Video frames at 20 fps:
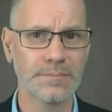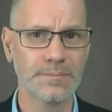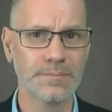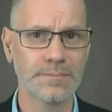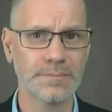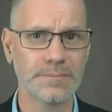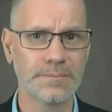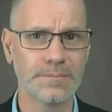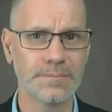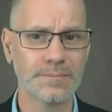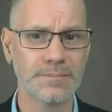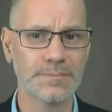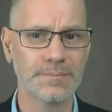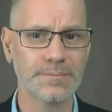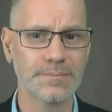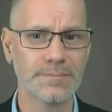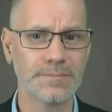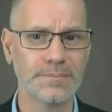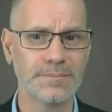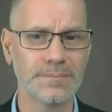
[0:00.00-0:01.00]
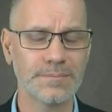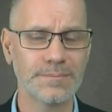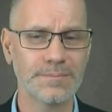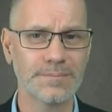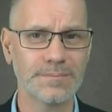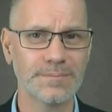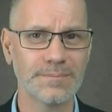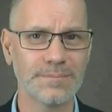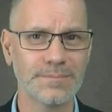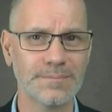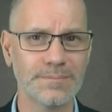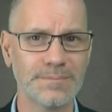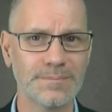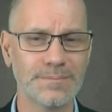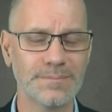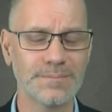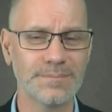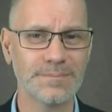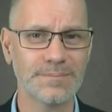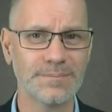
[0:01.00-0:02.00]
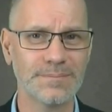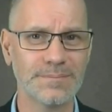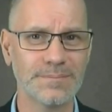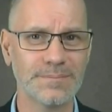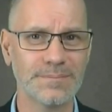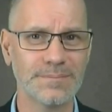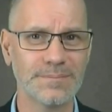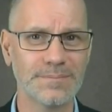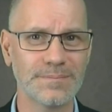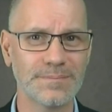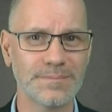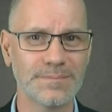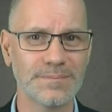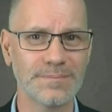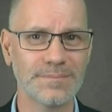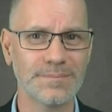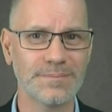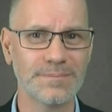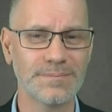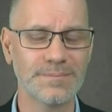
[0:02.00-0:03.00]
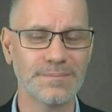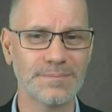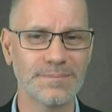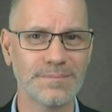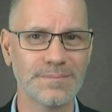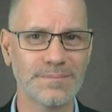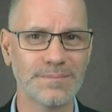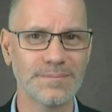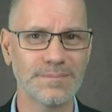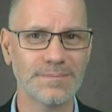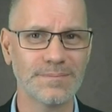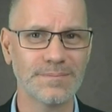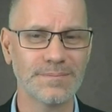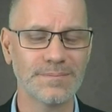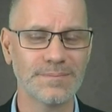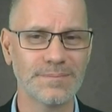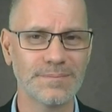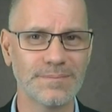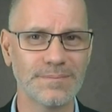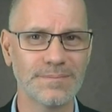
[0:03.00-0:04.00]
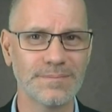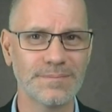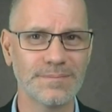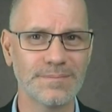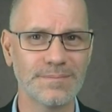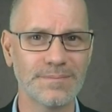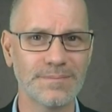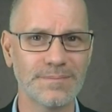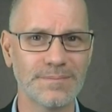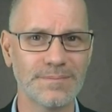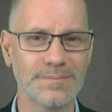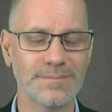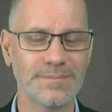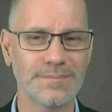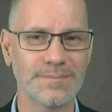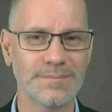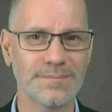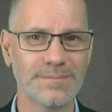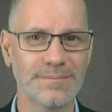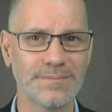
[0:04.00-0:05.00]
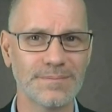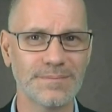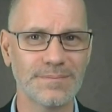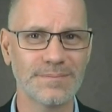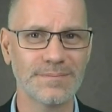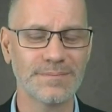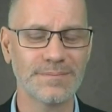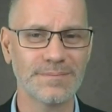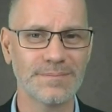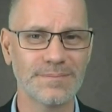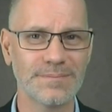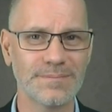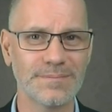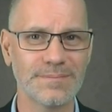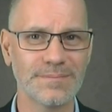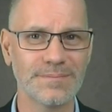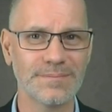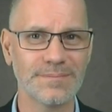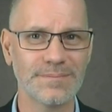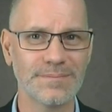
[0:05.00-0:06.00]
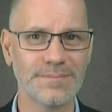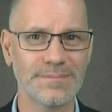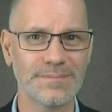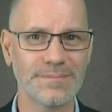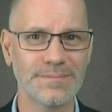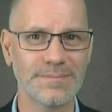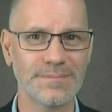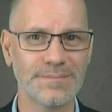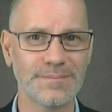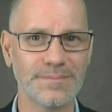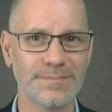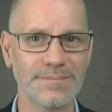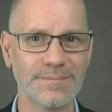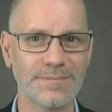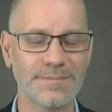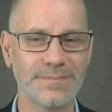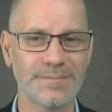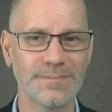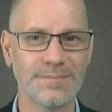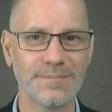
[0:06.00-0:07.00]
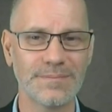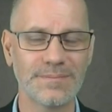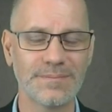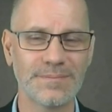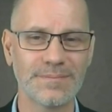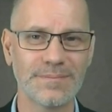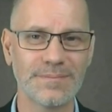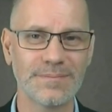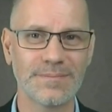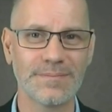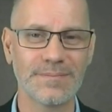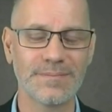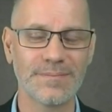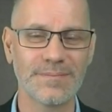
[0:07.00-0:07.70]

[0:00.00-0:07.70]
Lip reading: [no speech]